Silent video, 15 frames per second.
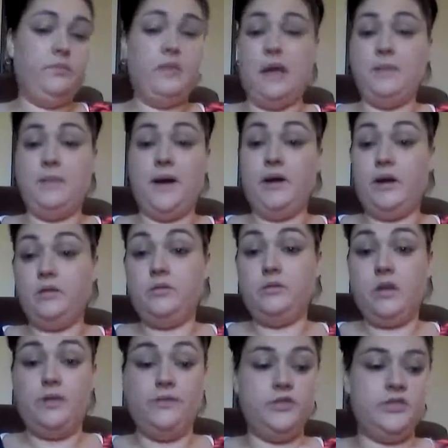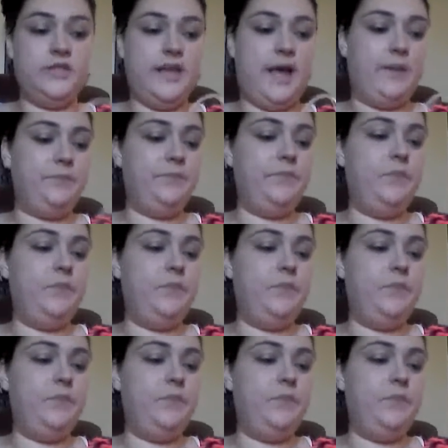that about covers that.